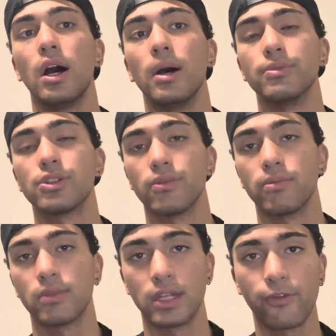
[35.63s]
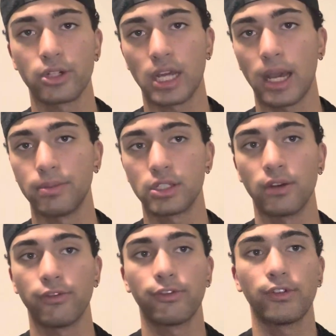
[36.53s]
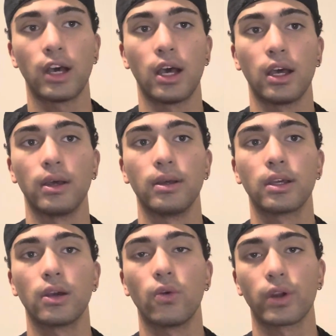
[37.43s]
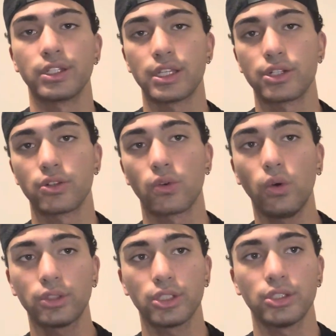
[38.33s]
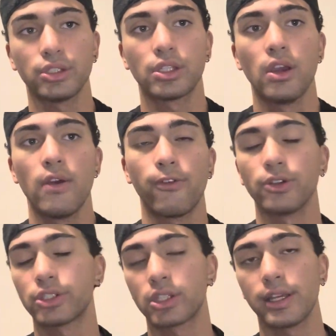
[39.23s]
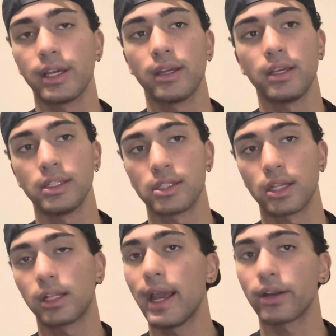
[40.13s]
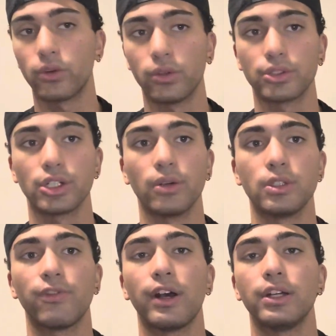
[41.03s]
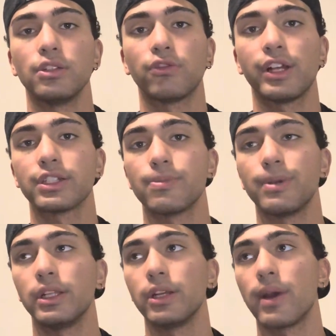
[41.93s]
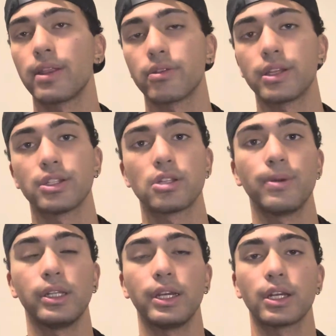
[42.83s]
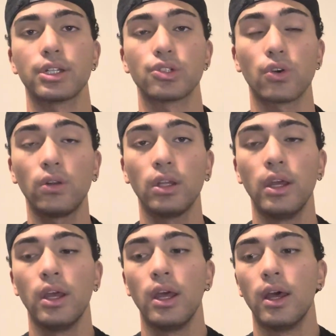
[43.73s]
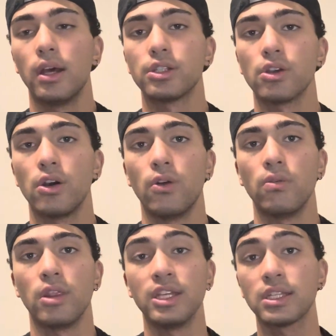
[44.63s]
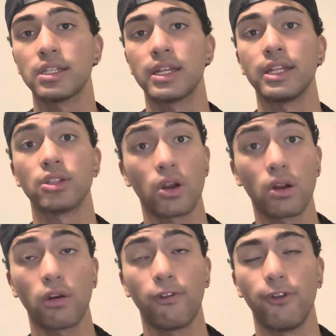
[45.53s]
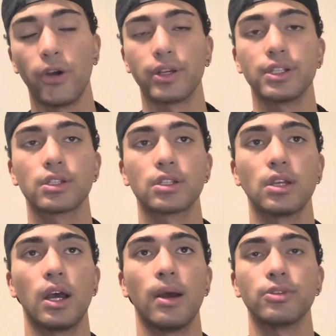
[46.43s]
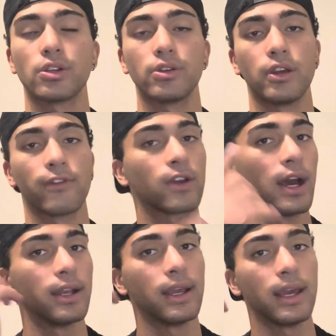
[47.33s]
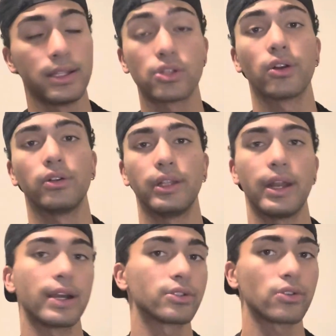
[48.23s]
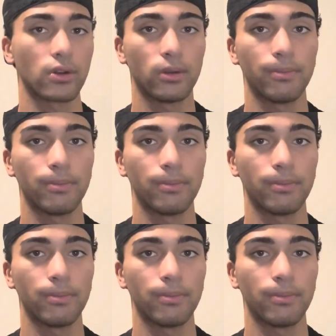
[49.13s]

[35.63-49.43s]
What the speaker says: So the different types of organizational cultures, firstly, is the clan culture, which values flexibility rather than stability and control. So this is an internal focus. So you have got internal and external.